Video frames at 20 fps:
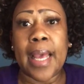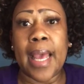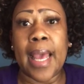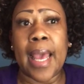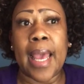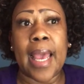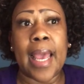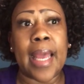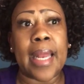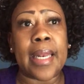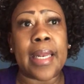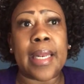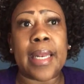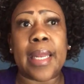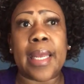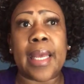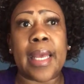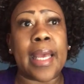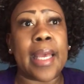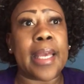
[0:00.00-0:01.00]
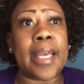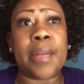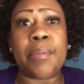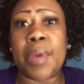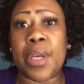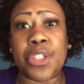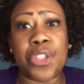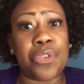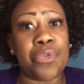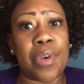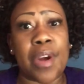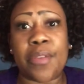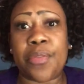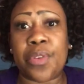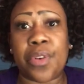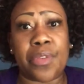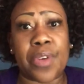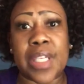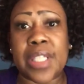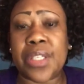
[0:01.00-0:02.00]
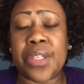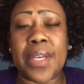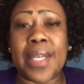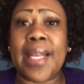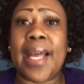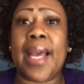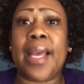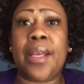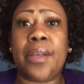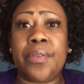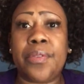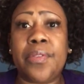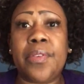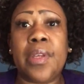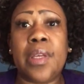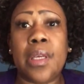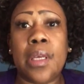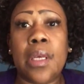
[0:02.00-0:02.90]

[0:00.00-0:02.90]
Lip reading: and it can mess you up for the rest of your life.